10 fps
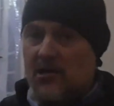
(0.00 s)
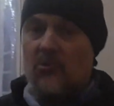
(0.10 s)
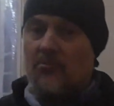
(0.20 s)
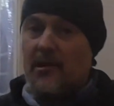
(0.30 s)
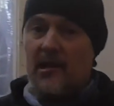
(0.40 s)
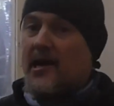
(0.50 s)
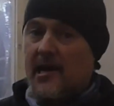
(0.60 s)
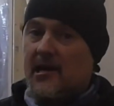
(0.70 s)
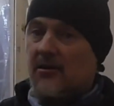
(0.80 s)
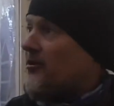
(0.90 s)
you wouldn't
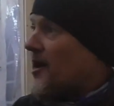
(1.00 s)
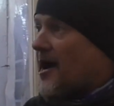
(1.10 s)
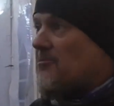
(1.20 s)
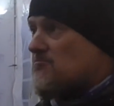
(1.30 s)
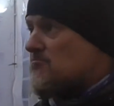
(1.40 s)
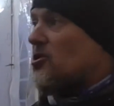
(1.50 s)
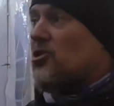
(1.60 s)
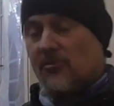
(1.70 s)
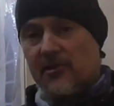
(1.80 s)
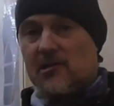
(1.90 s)
believe how
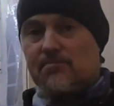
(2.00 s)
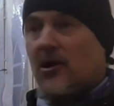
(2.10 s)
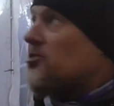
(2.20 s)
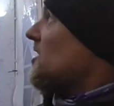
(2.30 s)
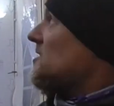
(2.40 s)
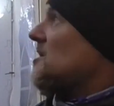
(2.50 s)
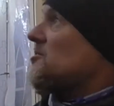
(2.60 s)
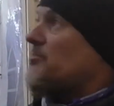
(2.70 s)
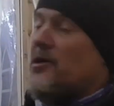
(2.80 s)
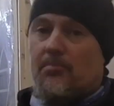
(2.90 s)
much of this project
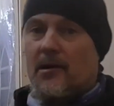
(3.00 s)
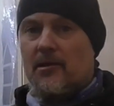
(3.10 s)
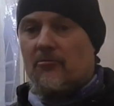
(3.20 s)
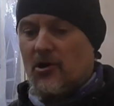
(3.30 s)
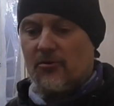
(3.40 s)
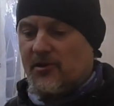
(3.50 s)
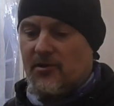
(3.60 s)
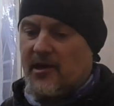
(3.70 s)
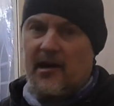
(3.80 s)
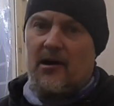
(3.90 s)
seems to be up on the roof. You
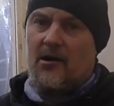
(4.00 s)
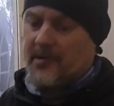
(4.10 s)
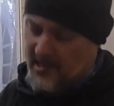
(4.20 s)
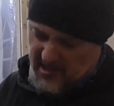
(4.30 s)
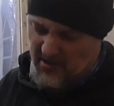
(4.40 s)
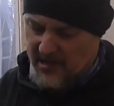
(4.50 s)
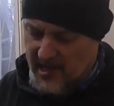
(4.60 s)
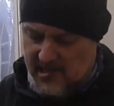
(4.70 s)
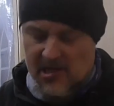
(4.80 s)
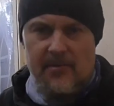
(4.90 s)
think, oh, I'm going to do
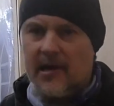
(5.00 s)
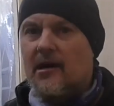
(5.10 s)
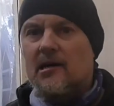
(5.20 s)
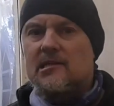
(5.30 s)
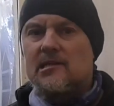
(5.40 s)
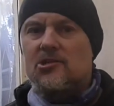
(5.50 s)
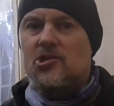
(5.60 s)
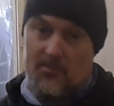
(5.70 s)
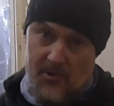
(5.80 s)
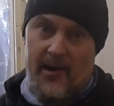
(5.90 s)
this, it'll be a nice easy
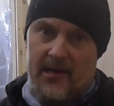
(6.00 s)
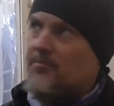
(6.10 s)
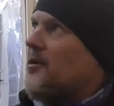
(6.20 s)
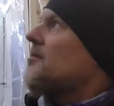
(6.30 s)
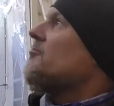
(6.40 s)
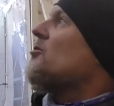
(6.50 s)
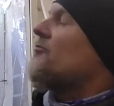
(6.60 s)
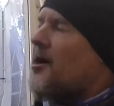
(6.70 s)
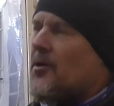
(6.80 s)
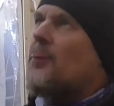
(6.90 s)
job. You end up on the
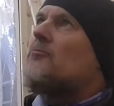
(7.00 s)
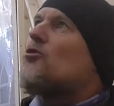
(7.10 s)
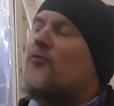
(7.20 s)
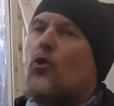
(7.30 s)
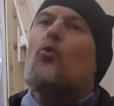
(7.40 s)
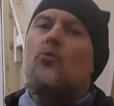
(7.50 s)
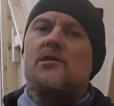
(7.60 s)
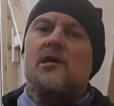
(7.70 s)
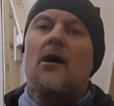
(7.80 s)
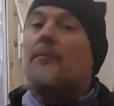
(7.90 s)
roof. I'm on the roof all the
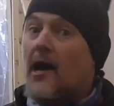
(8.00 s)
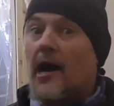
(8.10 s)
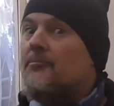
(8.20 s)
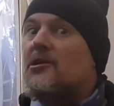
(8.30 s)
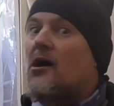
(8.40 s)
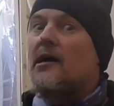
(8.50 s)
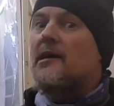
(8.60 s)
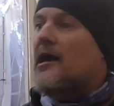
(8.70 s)
time. I'm tired of